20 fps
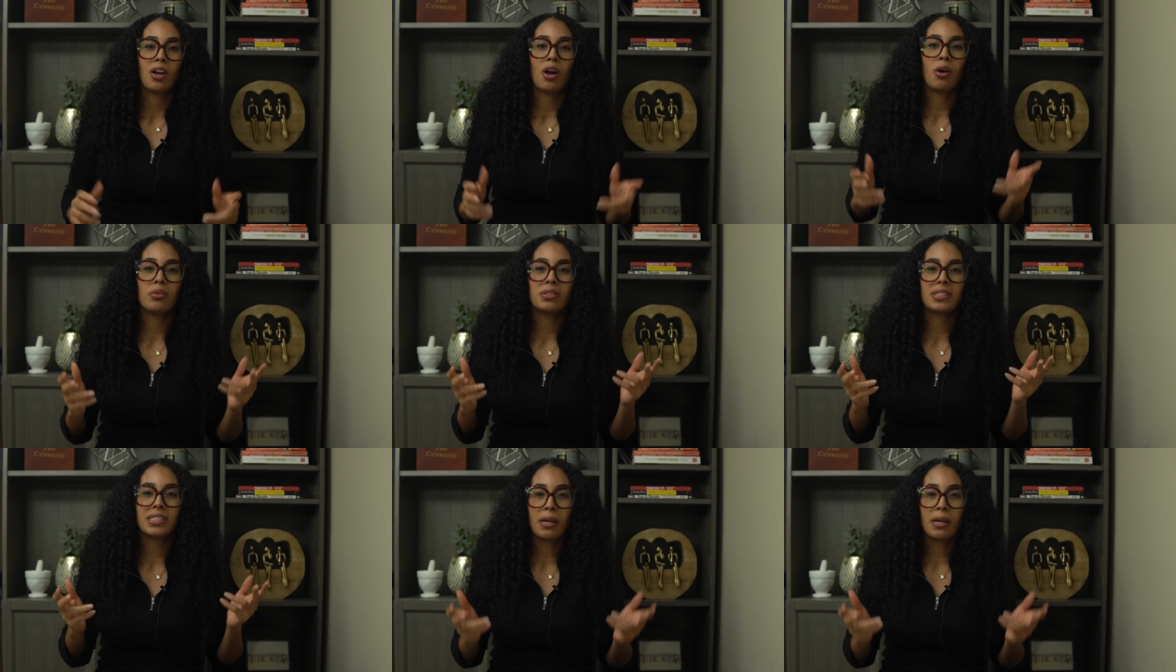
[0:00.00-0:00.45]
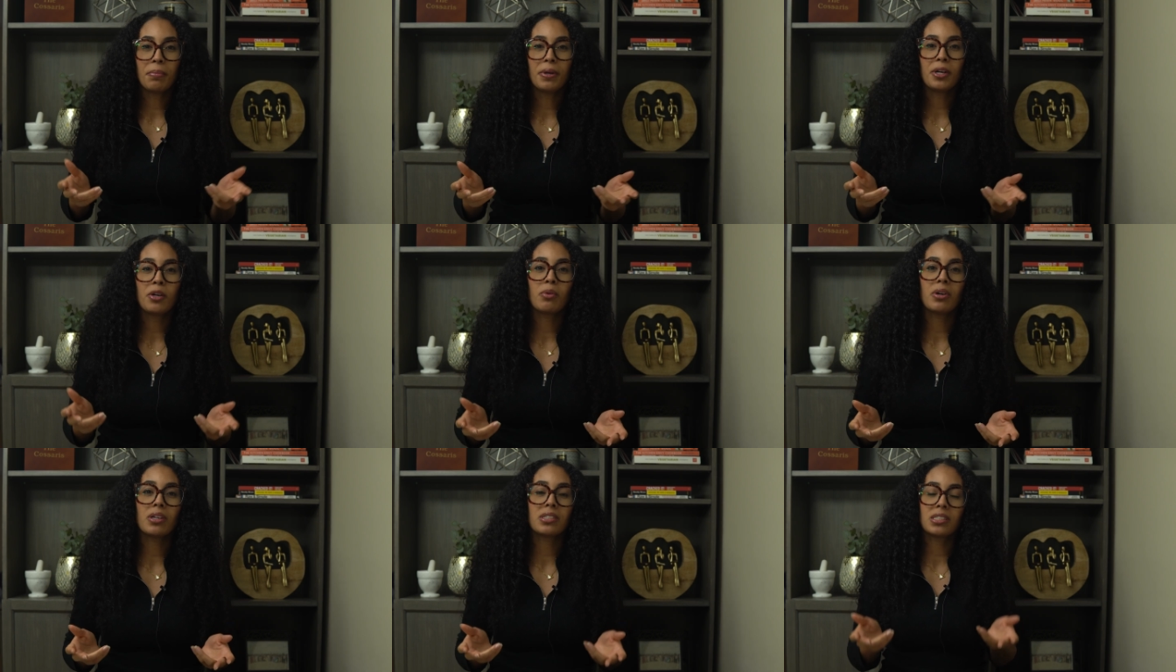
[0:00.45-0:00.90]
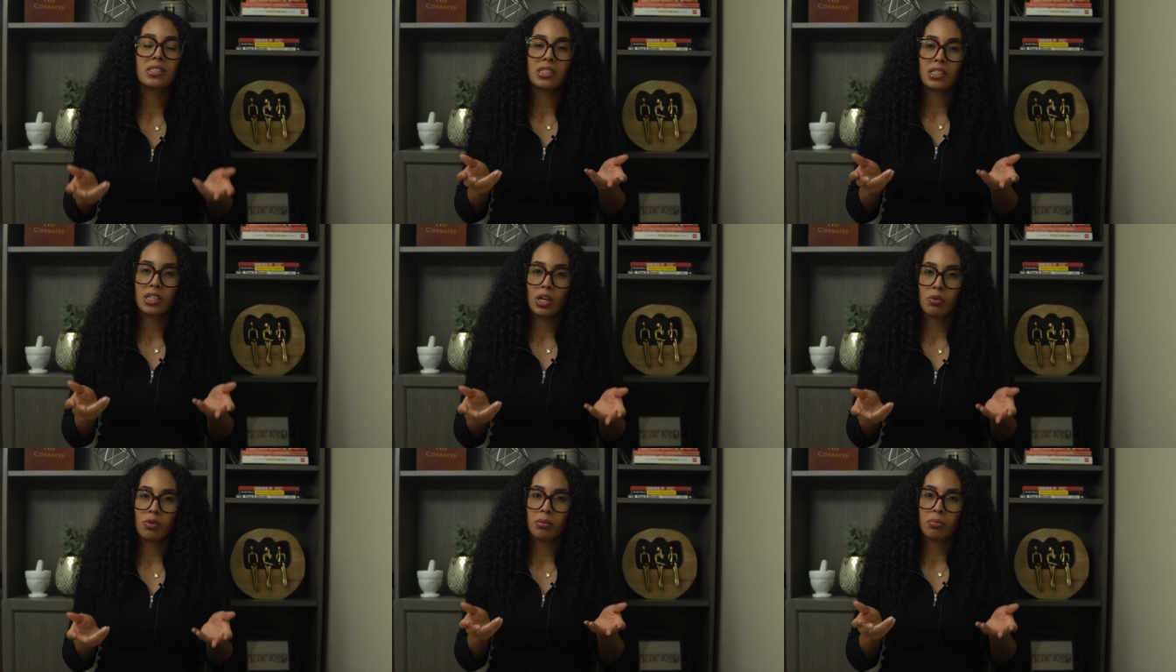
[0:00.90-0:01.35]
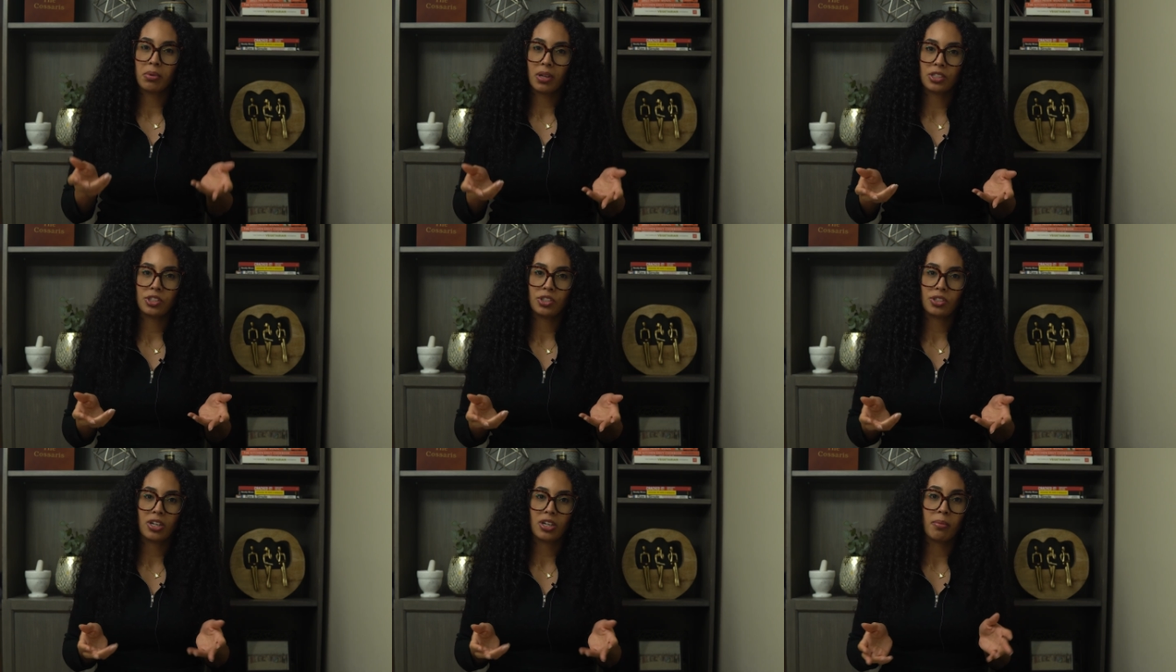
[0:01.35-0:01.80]
Ozempic works to lower
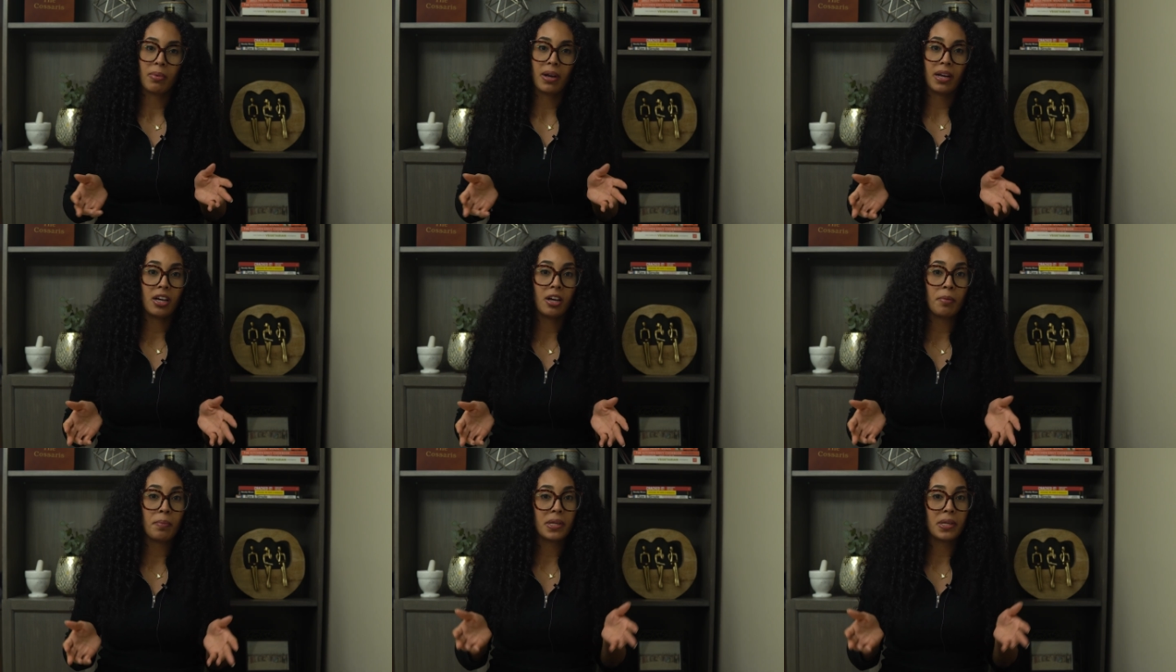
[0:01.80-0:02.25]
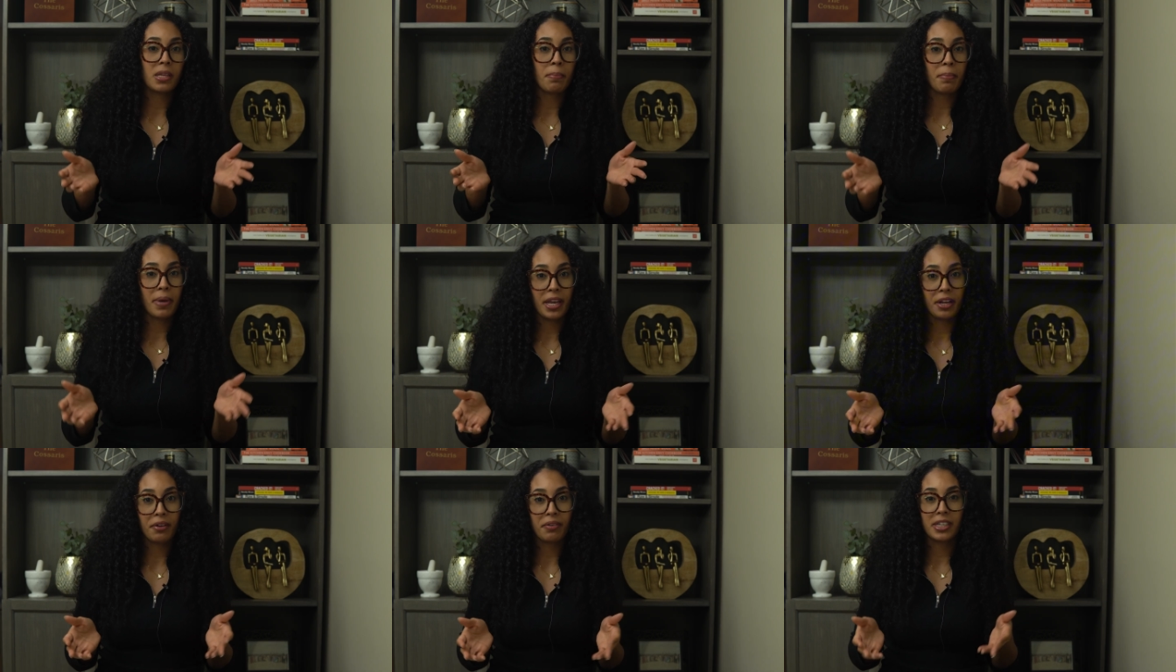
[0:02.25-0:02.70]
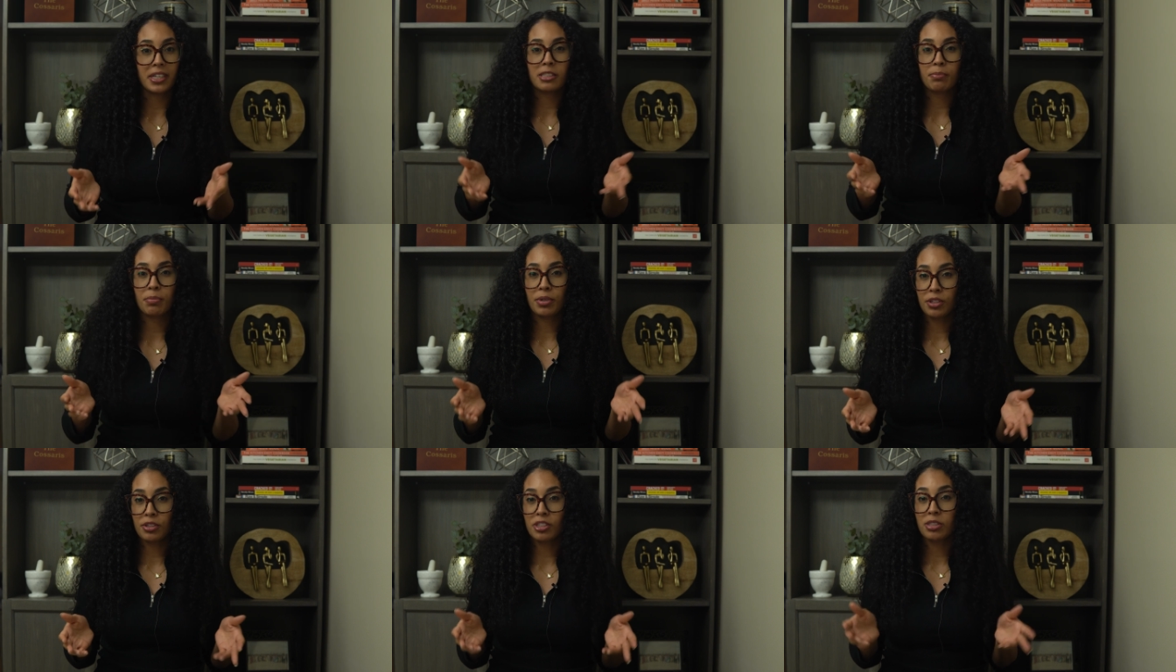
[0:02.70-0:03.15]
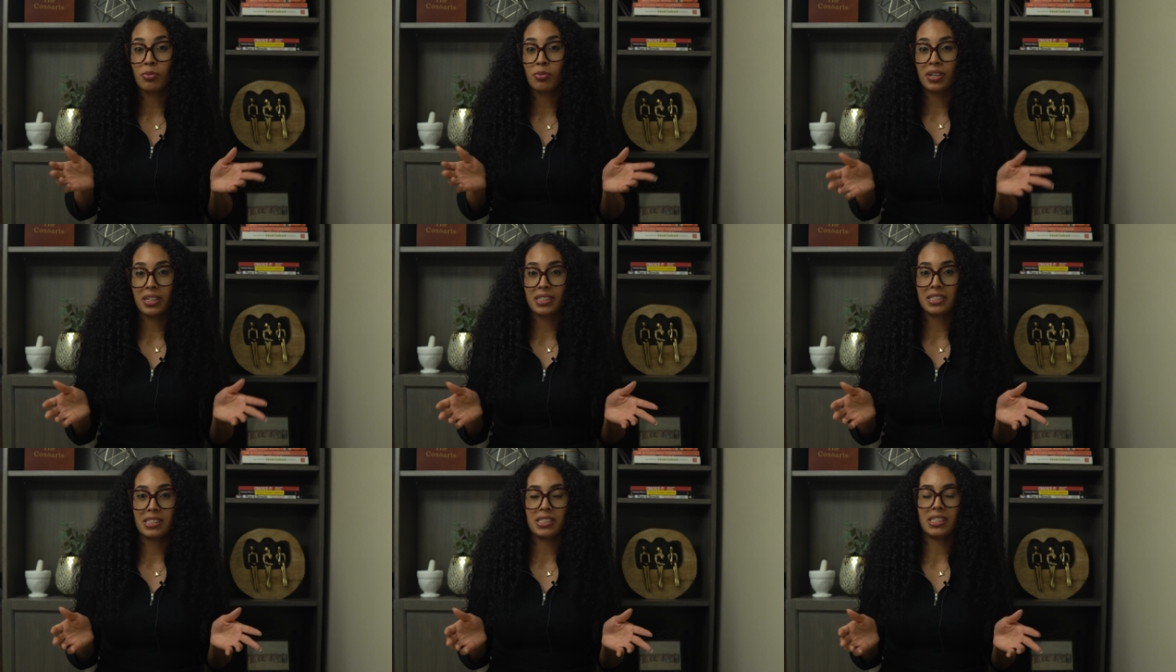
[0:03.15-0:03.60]
blood sugar by helping the pancreas produce more
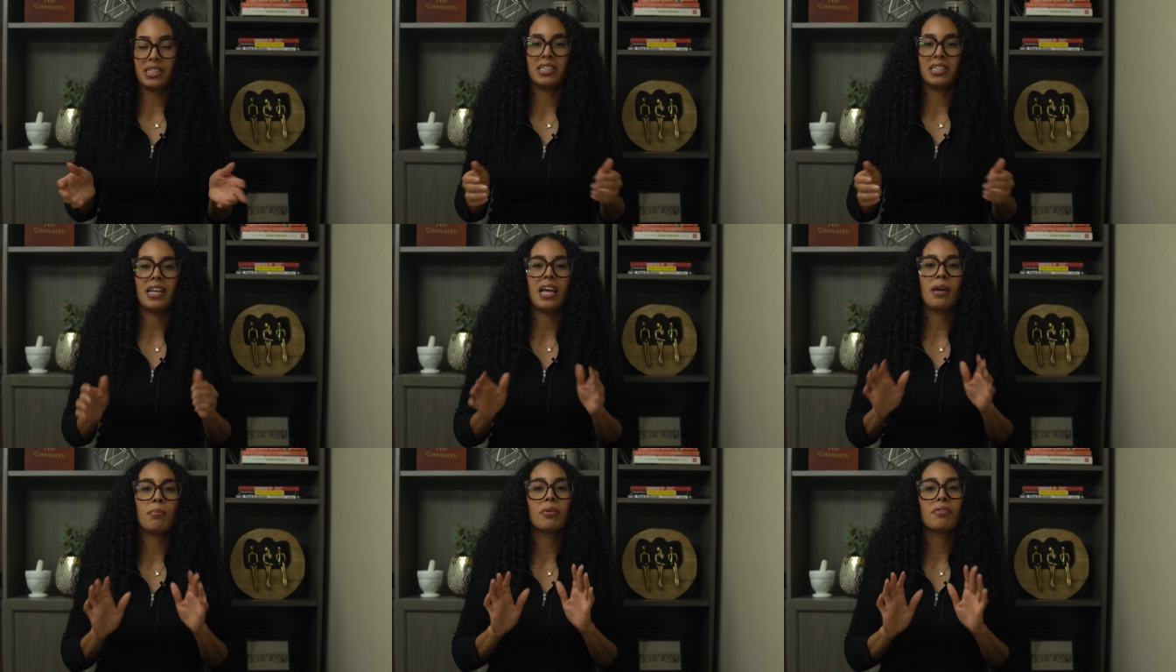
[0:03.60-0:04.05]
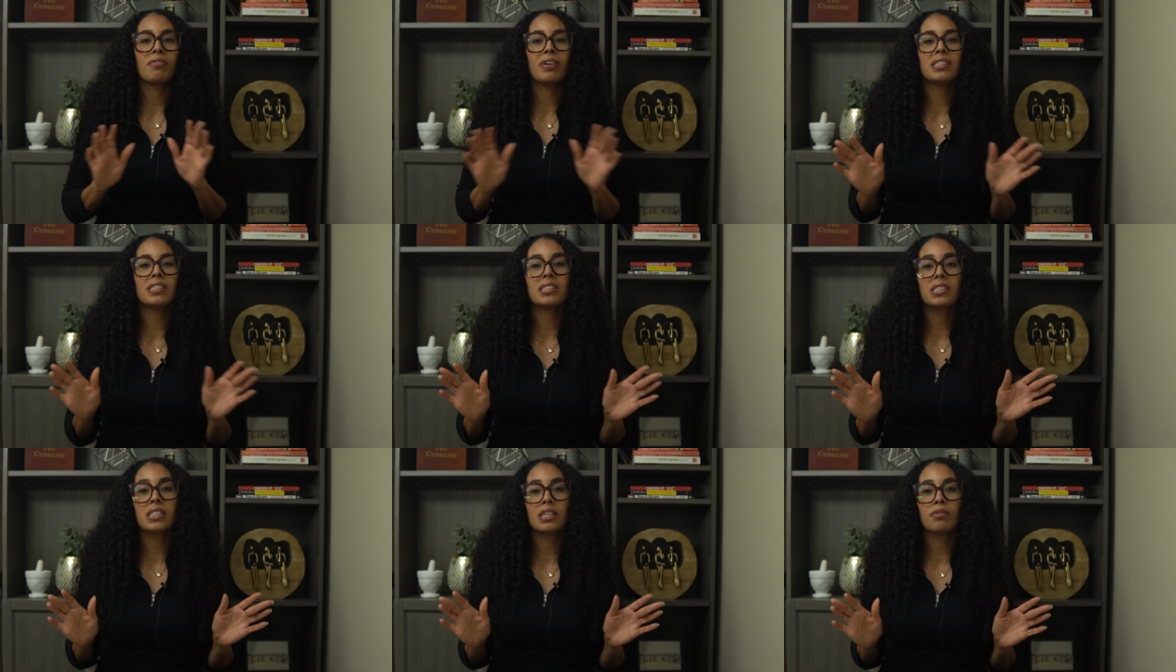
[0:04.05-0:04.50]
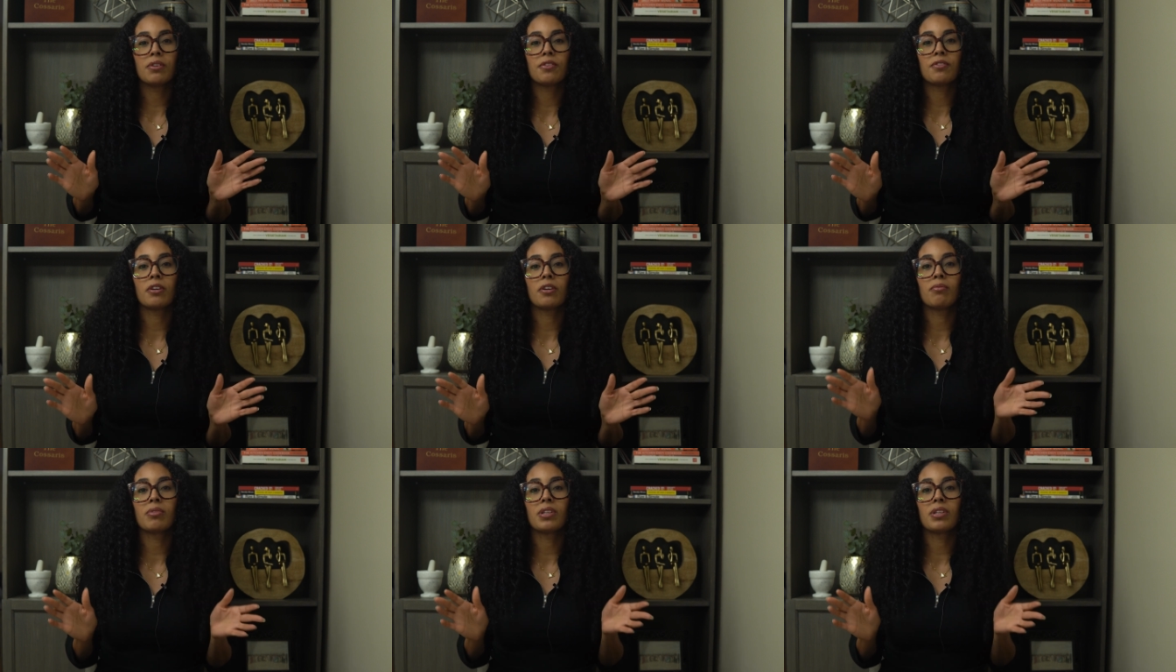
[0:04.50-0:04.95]
insulin and prevents the liver from